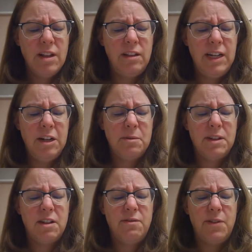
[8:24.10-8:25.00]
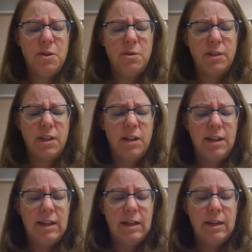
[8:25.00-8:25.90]
Lina was confused.
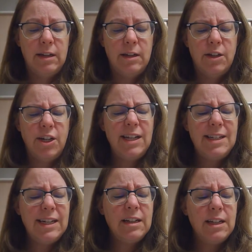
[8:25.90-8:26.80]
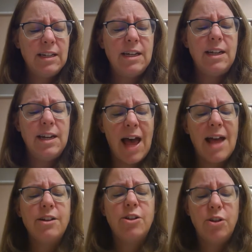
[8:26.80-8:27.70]
She had seen Lizzie
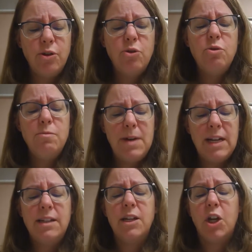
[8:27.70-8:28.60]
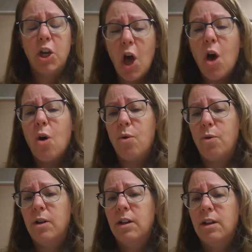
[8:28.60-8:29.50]
not 2 minutes
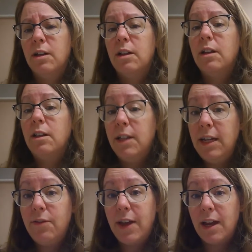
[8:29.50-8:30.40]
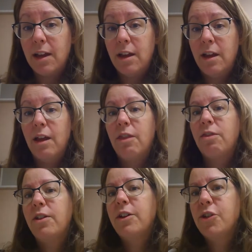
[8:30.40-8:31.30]
ago leaving
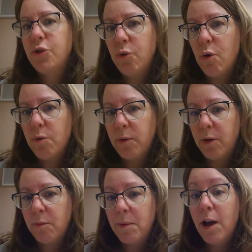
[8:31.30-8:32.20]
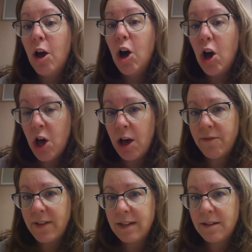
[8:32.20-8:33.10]
the storeroom
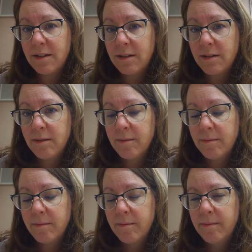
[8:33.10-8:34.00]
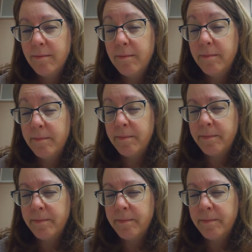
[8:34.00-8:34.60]
office. There